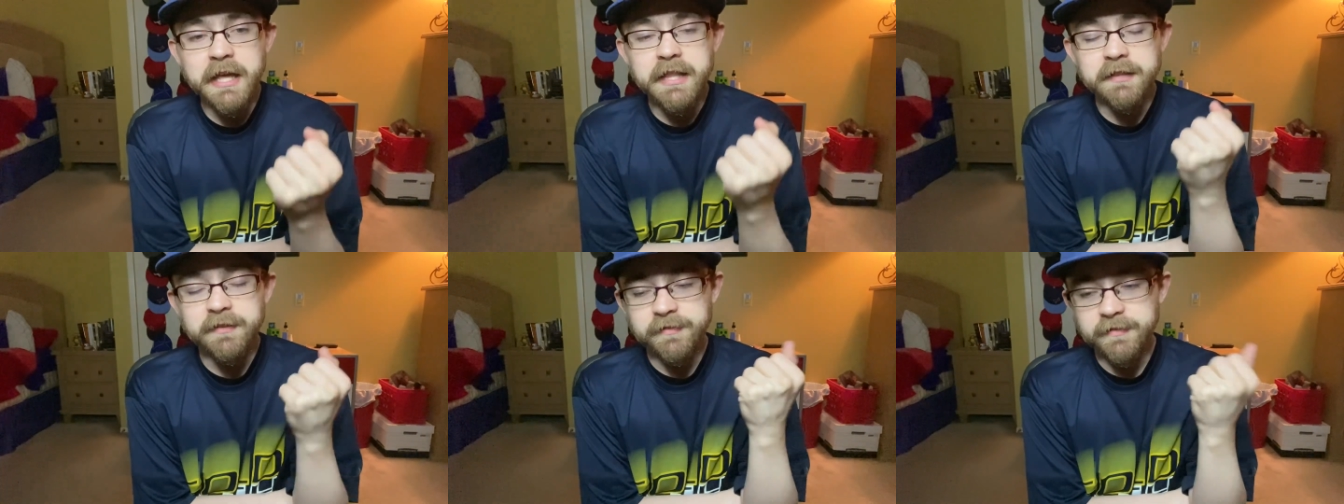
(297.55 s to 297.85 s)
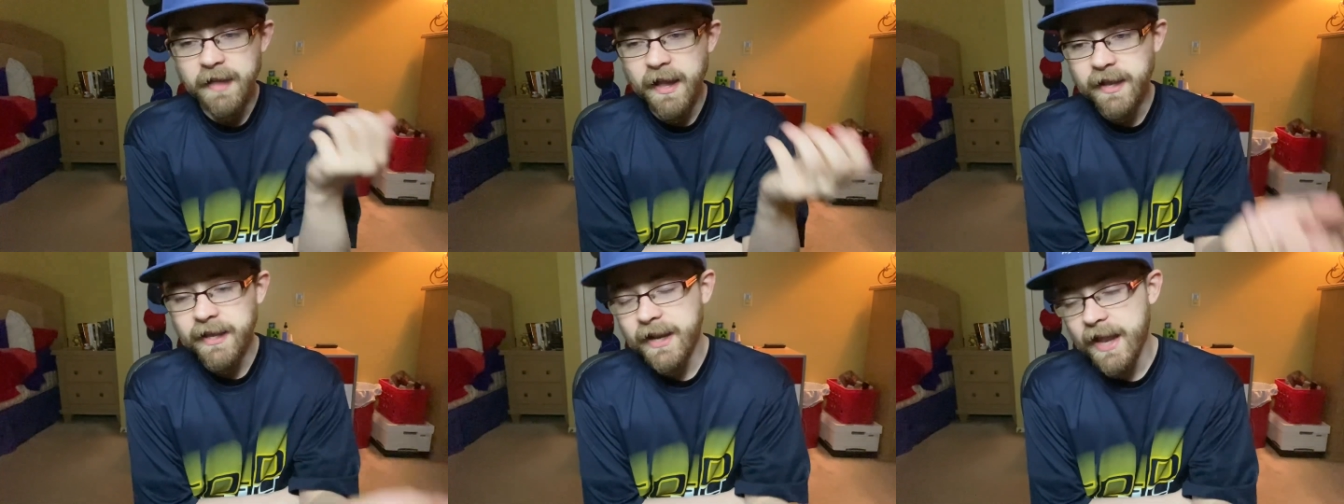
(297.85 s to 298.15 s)
The
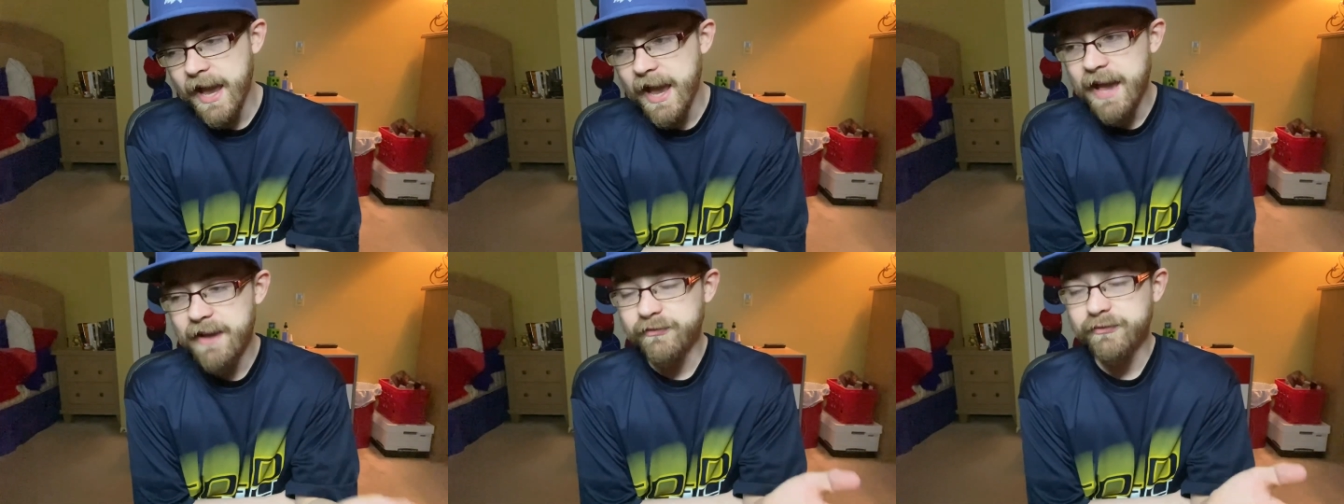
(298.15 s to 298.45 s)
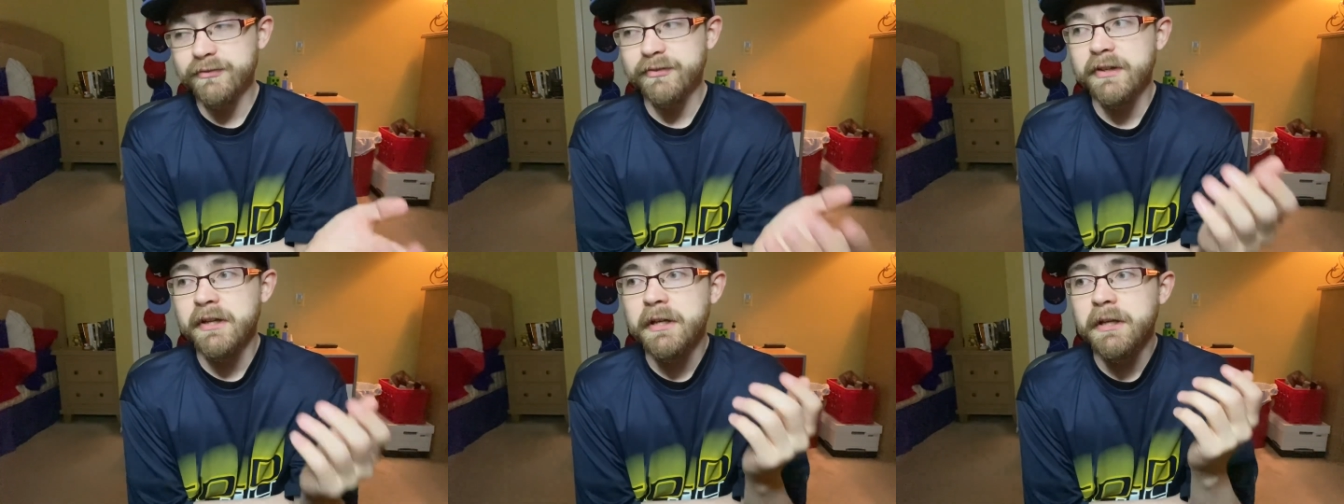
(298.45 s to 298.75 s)
second
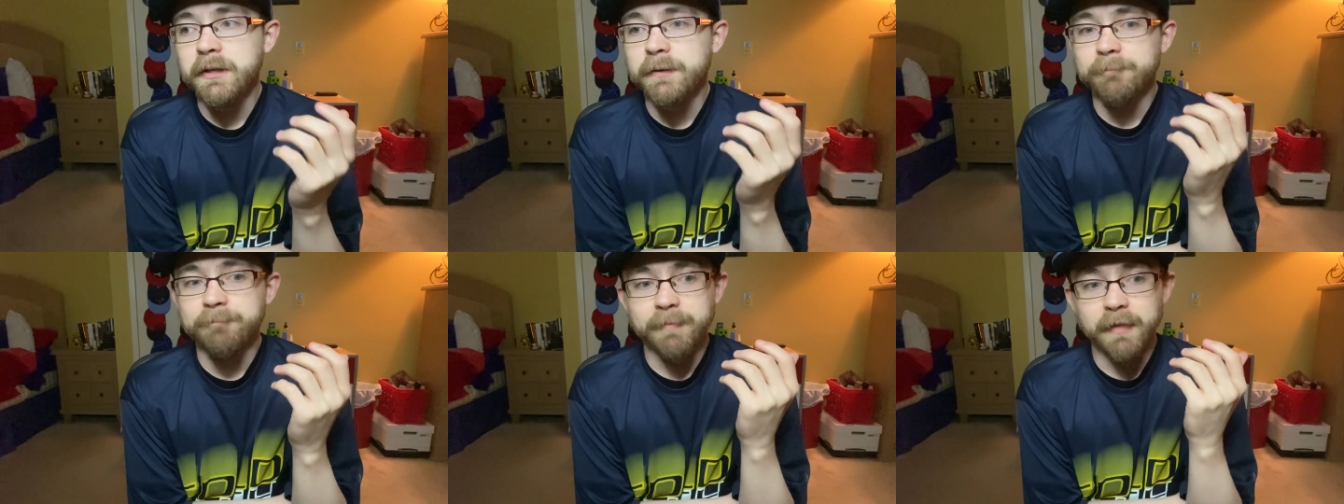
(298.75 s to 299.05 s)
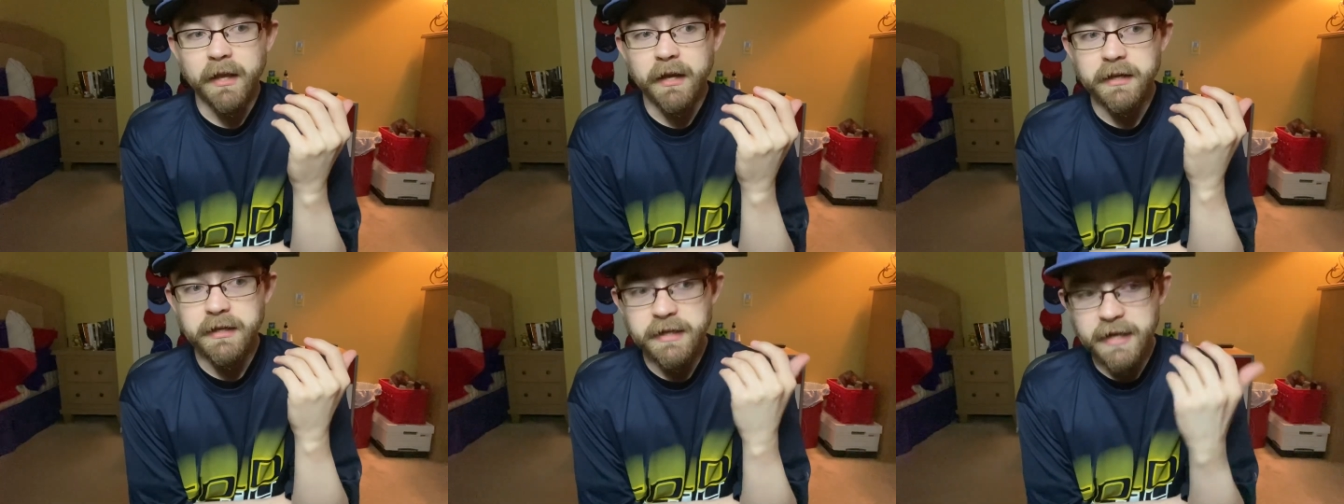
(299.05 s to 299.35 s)
half,
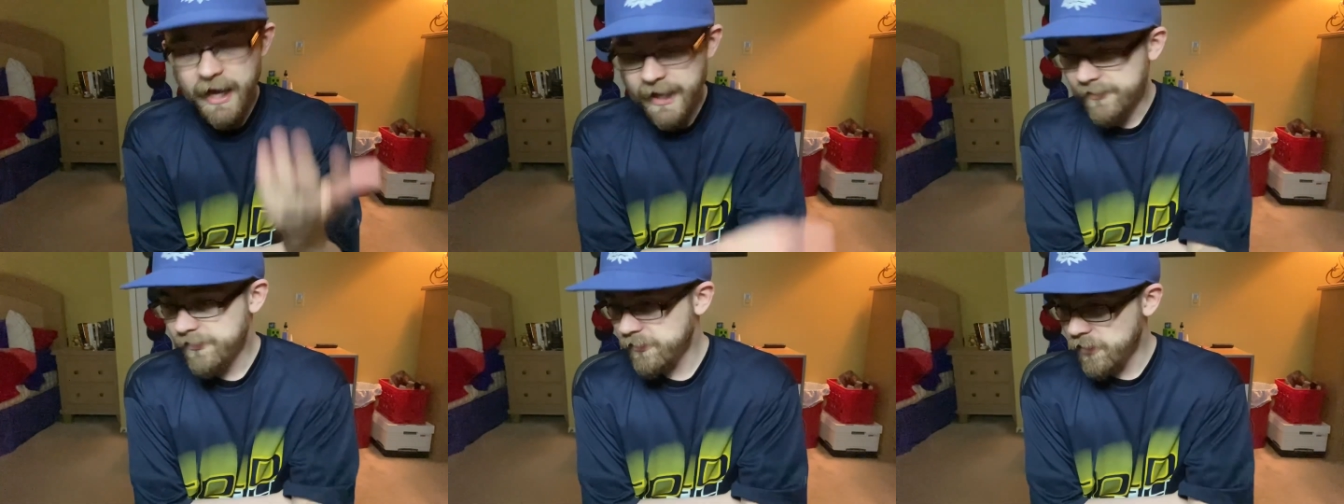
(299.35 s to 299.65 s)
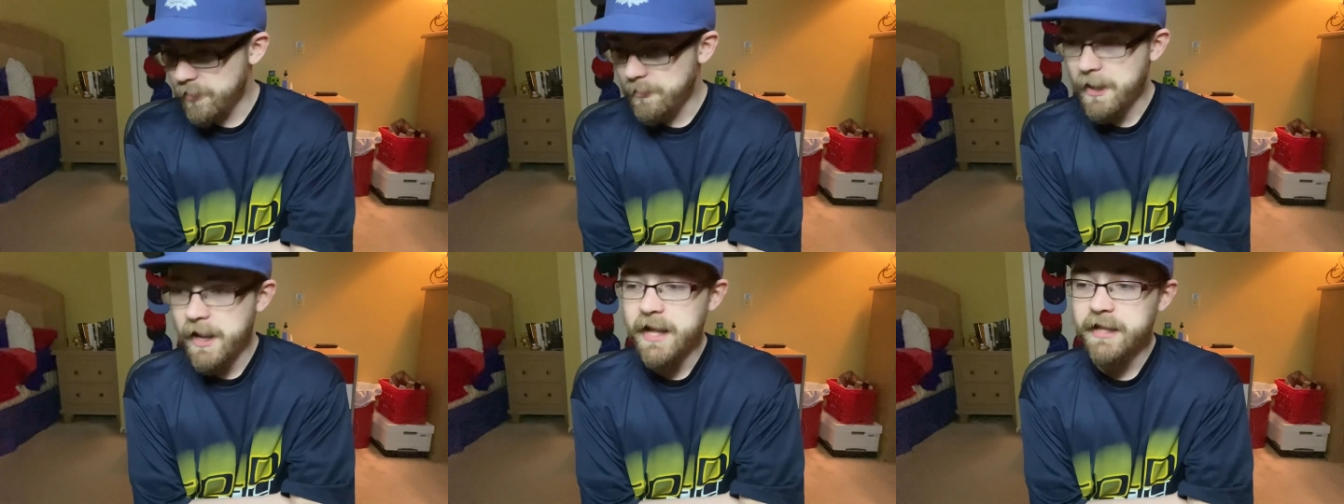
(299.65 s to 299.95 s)
not
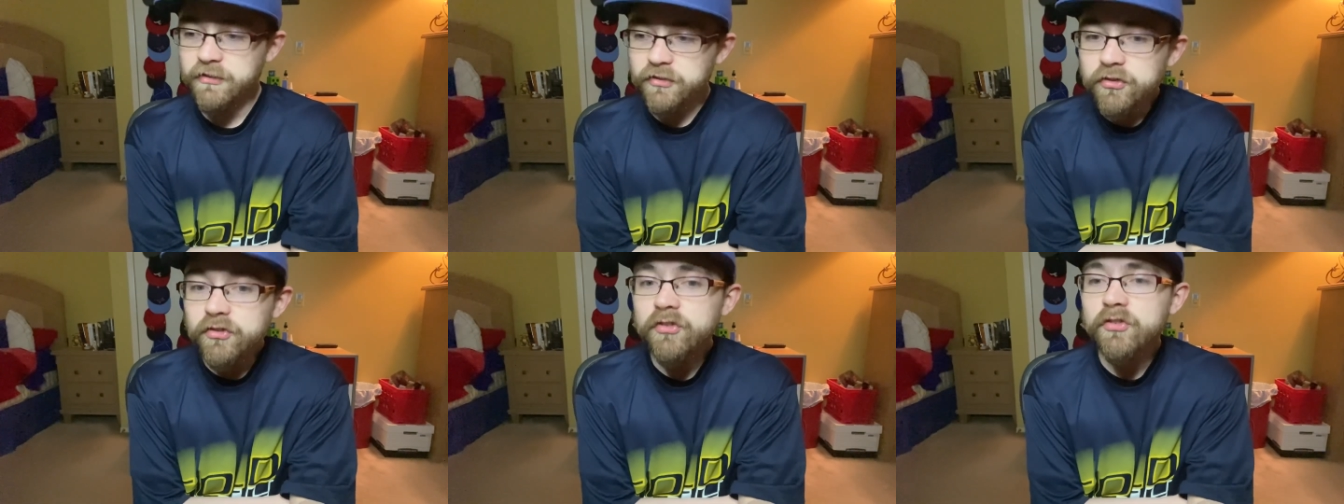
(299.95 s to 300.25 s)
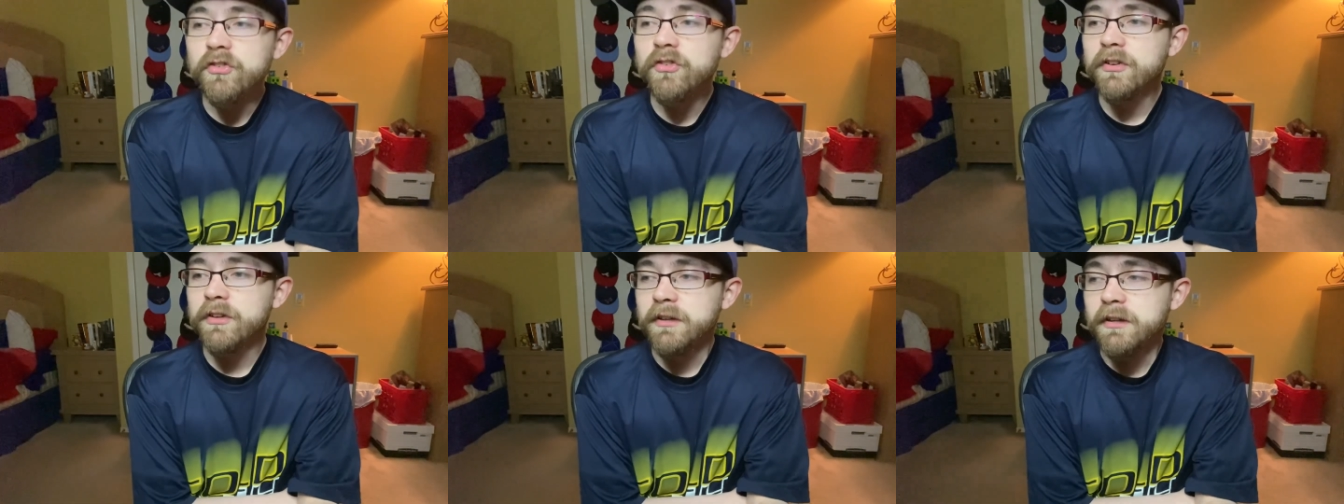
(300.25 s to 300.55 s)
so much